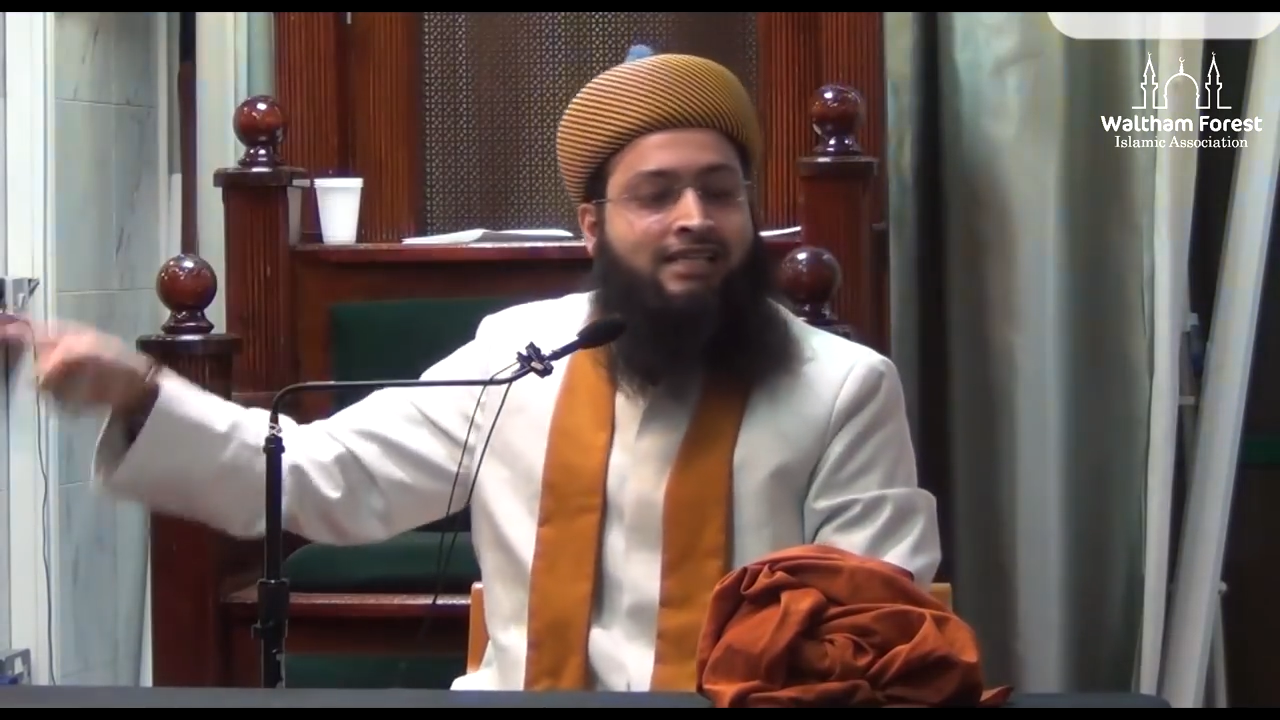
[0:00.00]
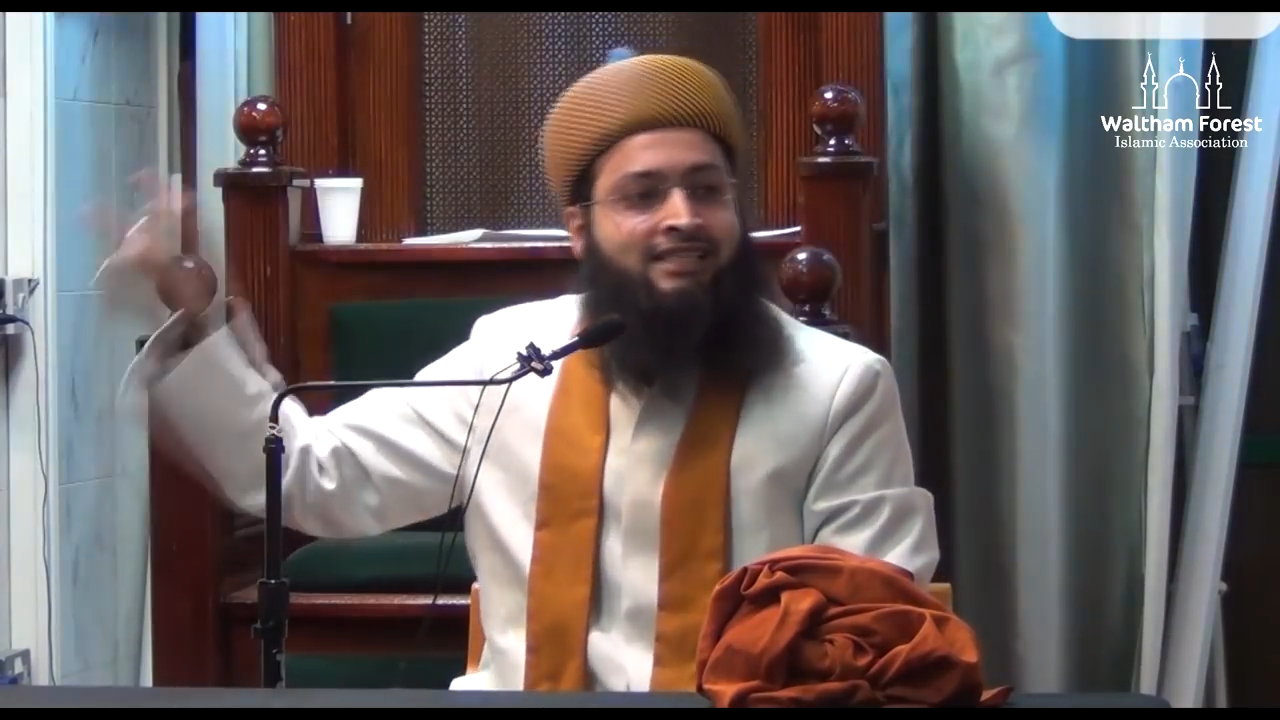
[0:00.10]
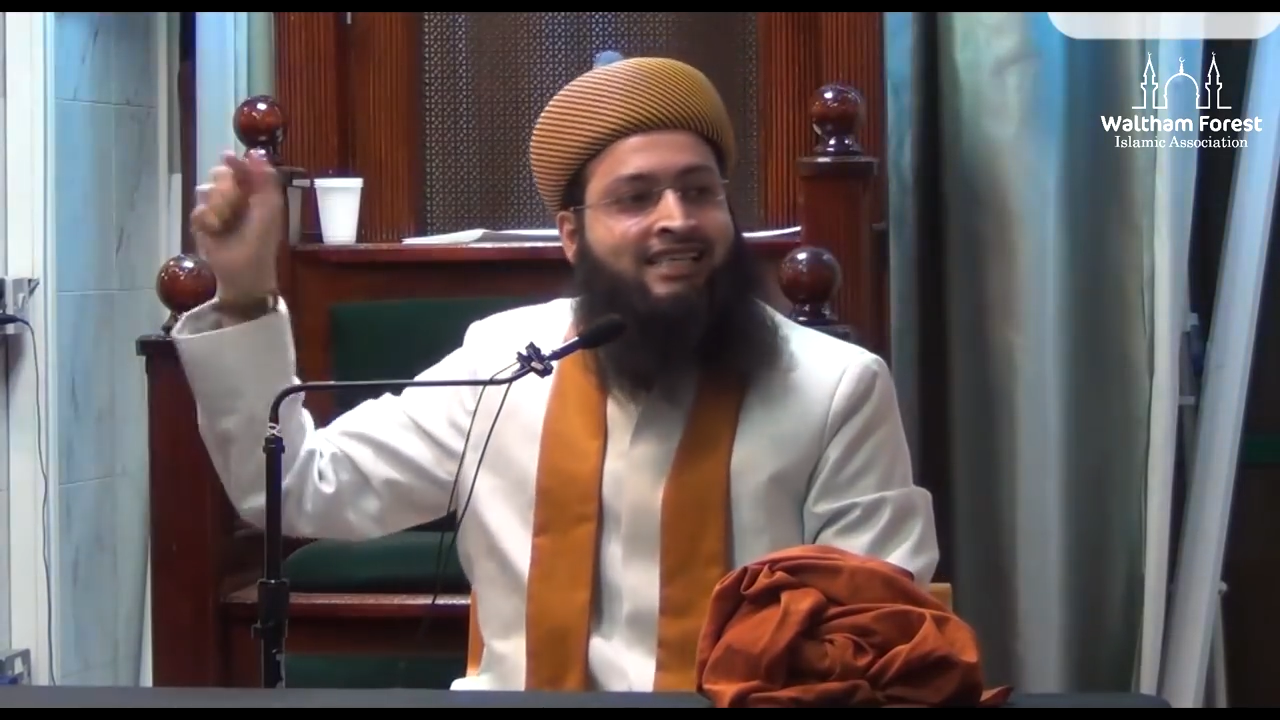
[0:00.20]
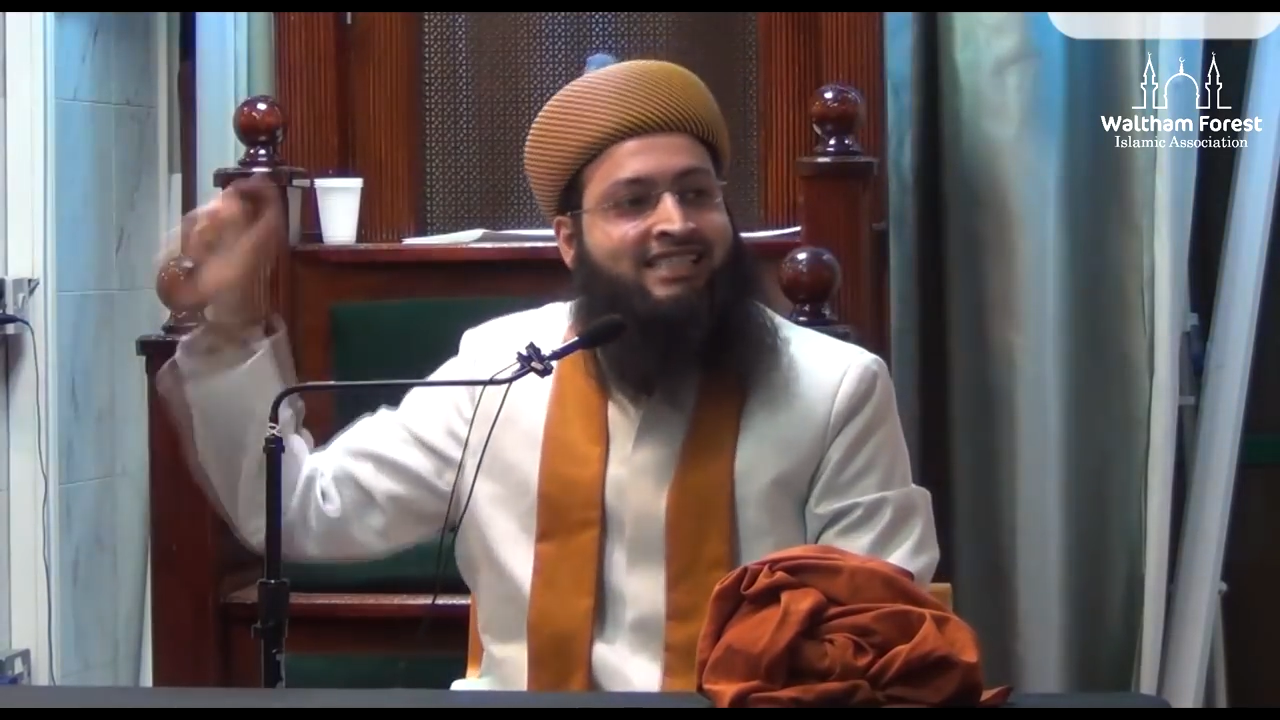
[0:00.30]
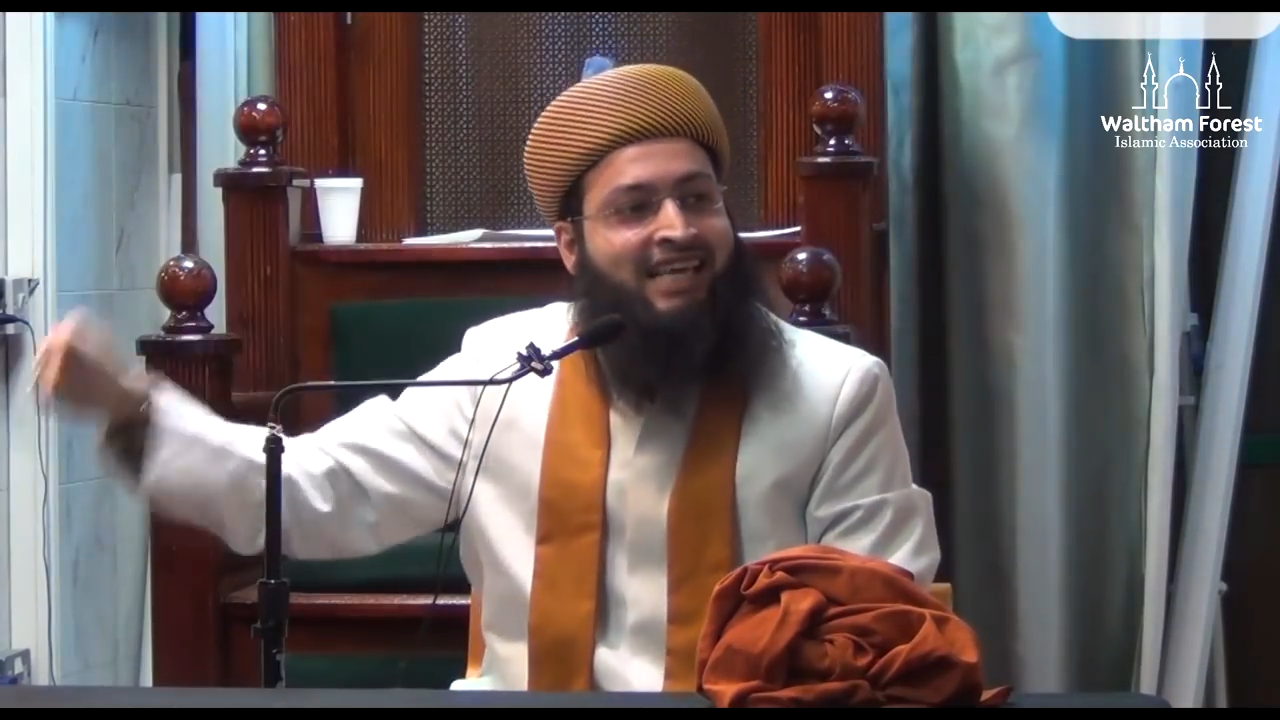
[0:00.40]

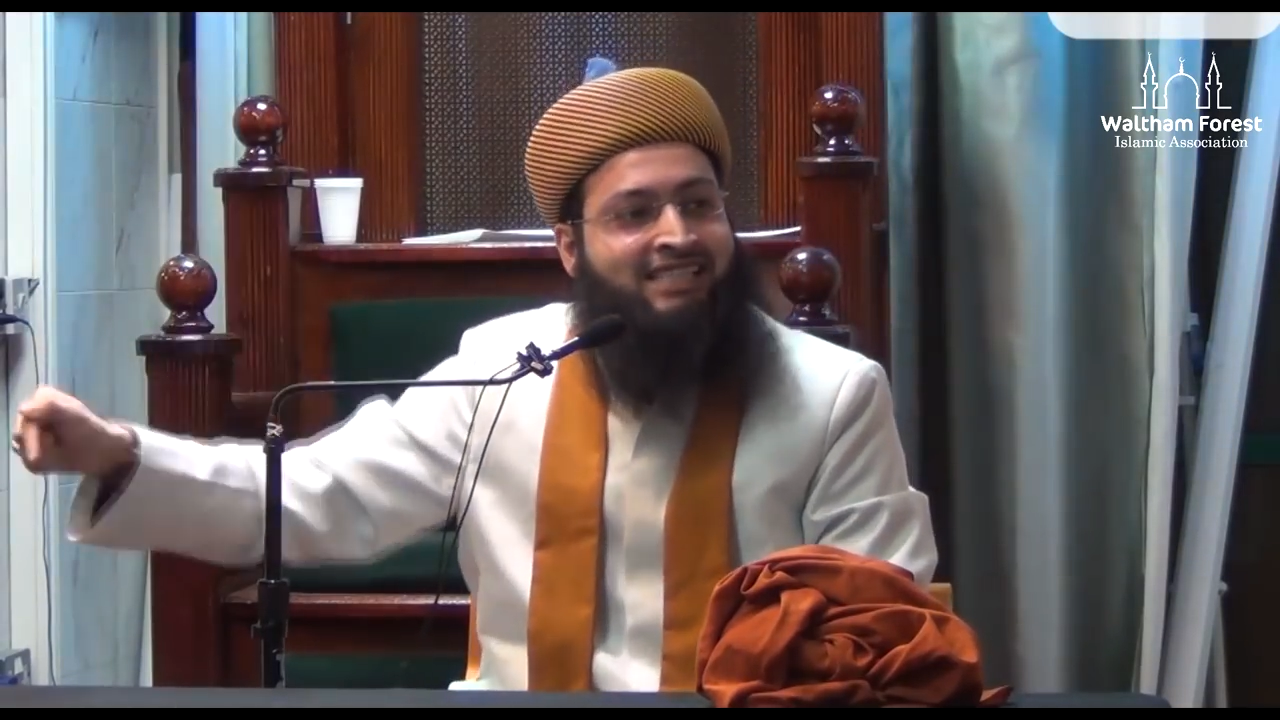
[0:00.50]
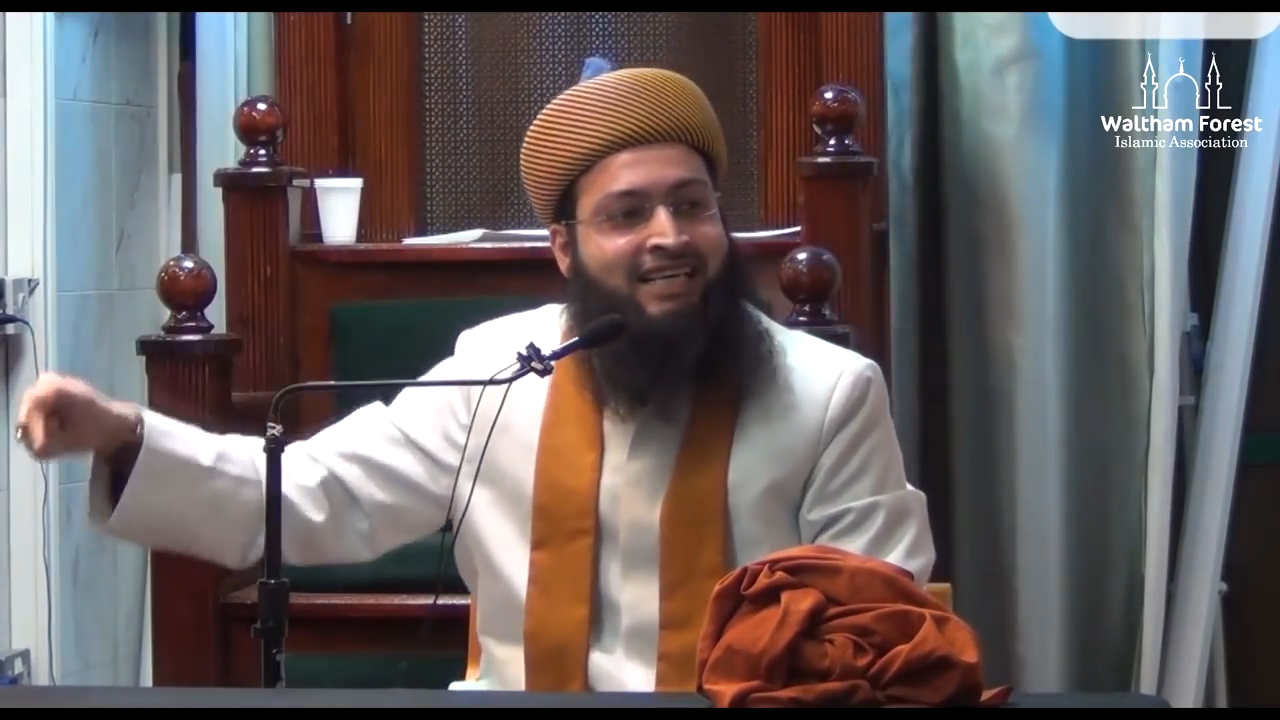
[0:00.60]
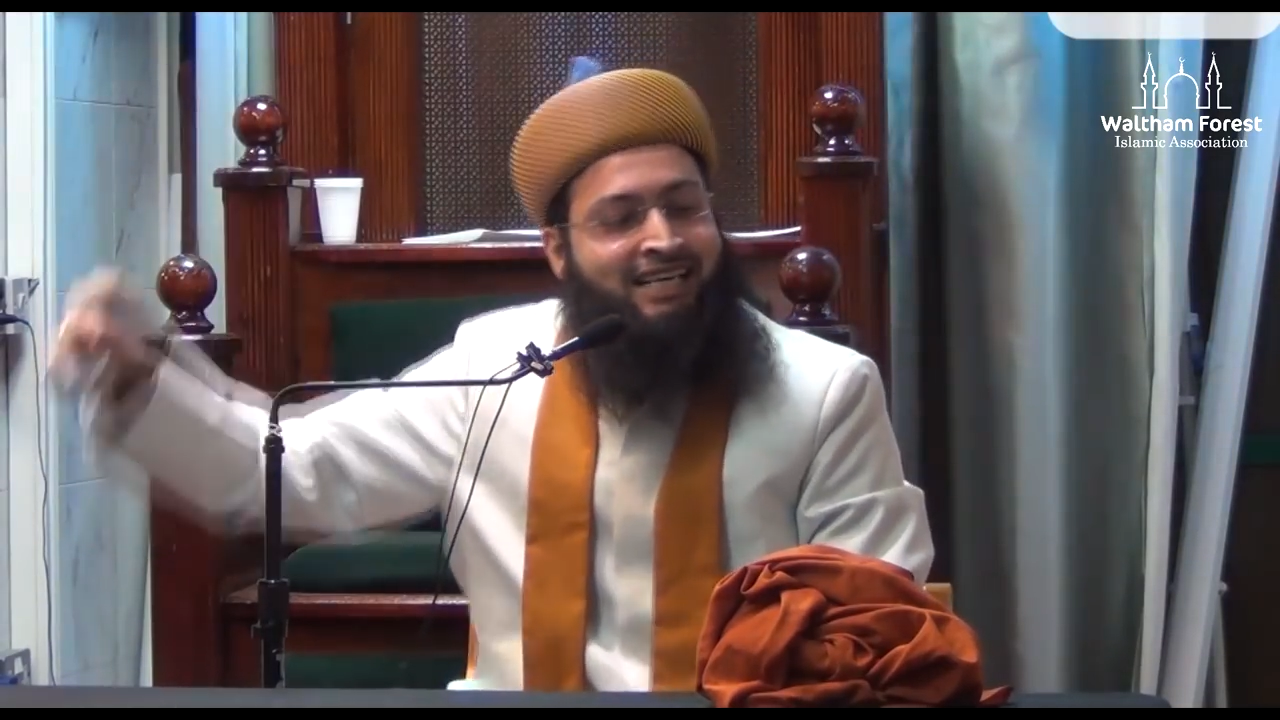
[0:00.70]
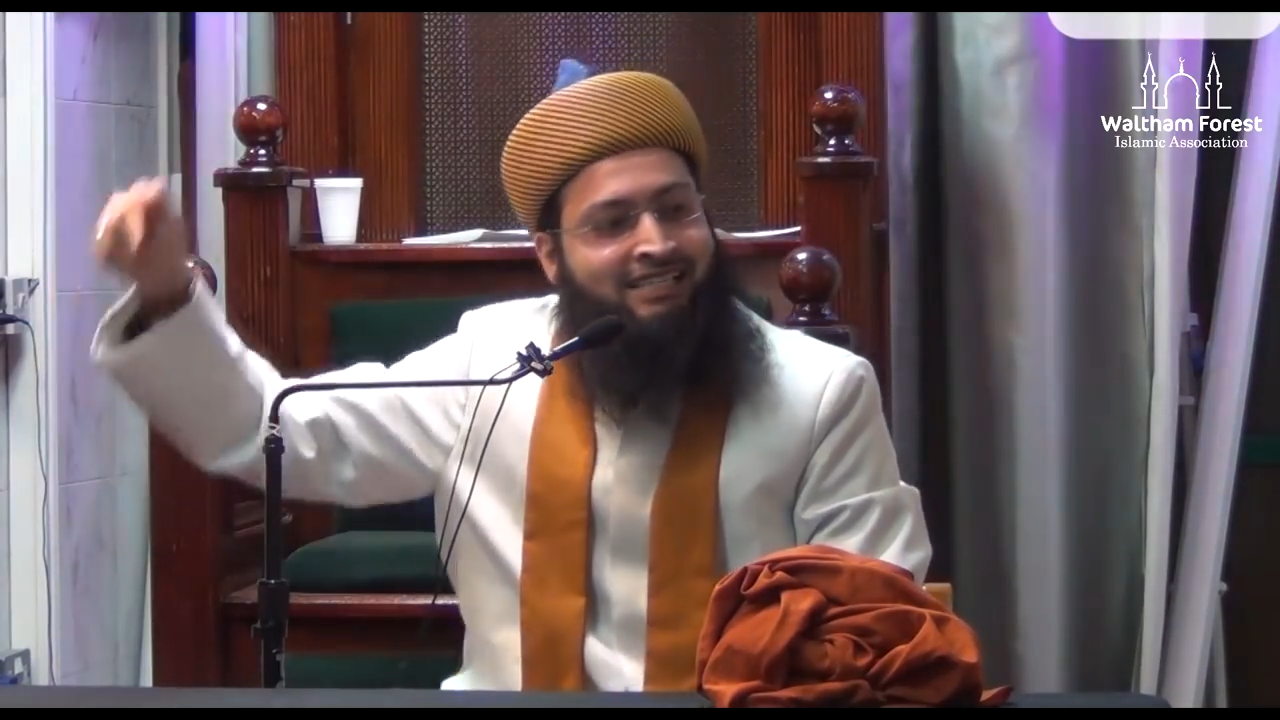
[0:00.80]
Success